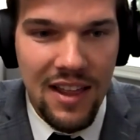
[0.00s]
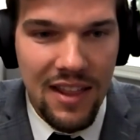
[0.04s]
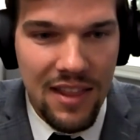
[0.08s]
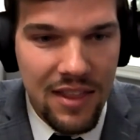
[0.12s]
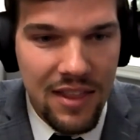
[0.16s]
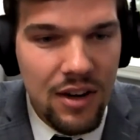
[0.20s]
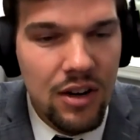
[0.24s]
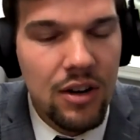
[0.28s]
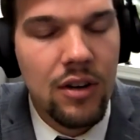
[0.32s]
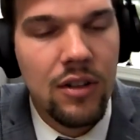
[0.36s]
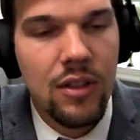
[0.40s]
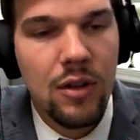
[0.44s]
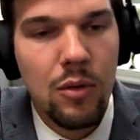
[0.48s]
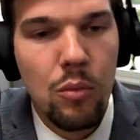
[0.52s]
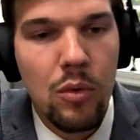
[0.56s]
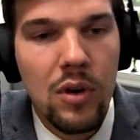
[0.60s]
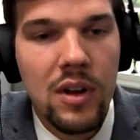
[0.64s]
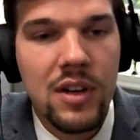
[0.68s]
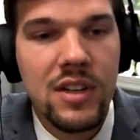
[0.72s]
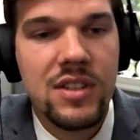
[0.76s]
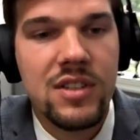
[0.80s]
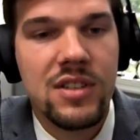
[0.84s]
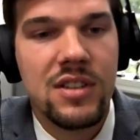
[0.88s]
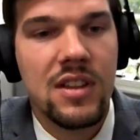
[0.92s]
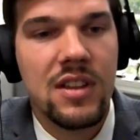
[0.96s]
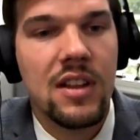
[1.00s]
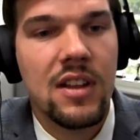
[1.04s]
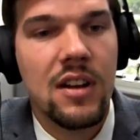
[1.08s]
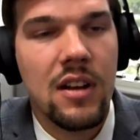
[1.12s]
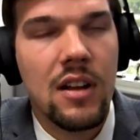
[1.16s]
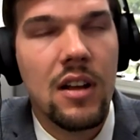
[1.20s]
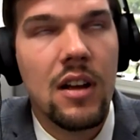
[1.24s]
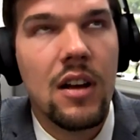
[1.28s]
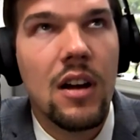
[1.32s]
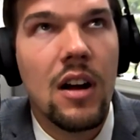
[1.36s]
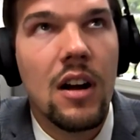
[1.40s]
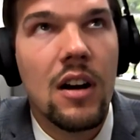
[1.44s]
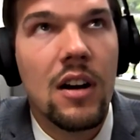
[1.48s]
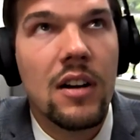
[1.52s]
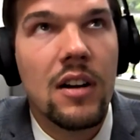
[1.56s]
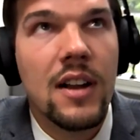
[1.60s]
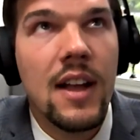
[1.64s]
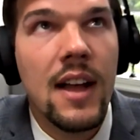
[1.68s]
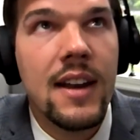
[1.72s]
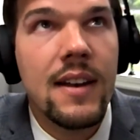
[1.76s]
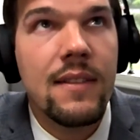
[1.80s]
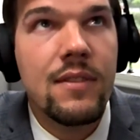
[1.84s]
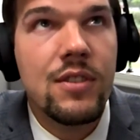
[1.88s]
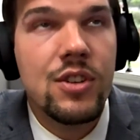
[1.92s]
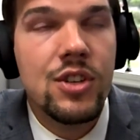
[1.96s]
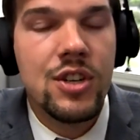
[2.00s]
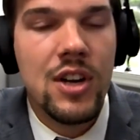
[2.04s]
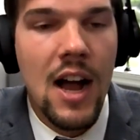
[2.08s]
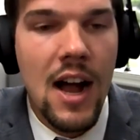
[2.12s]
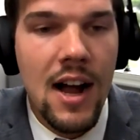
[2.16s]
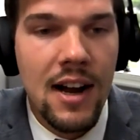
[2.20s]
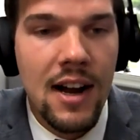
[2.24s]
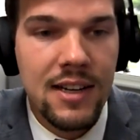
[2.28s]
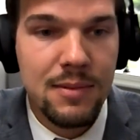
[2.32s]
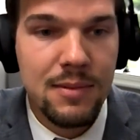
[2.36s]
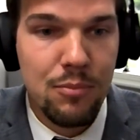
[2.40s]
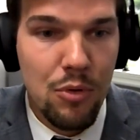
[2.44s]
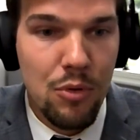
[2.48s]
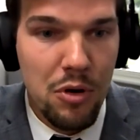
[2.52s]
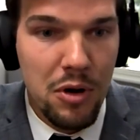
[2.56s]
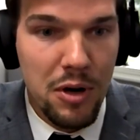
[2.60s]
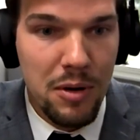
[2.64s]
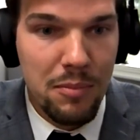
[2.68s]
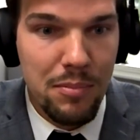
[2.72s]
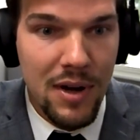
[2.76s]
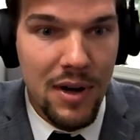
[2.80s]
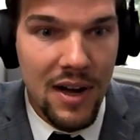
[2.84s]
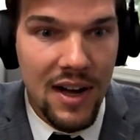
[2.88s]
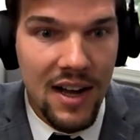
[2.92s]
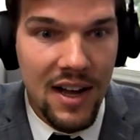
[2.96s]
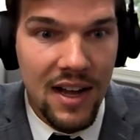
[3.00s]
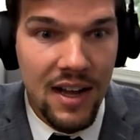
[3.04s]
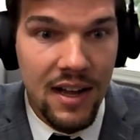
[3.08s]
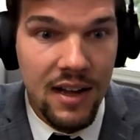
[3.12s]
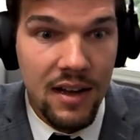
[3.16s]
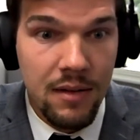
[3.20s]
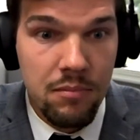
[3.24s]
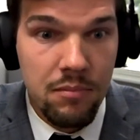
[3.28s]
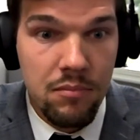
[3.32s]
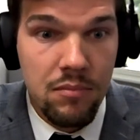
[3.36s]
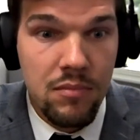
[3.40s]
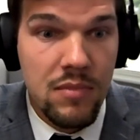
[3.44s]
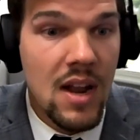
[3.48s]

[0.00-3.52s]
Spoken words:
they're the ones that are kind of shocked more by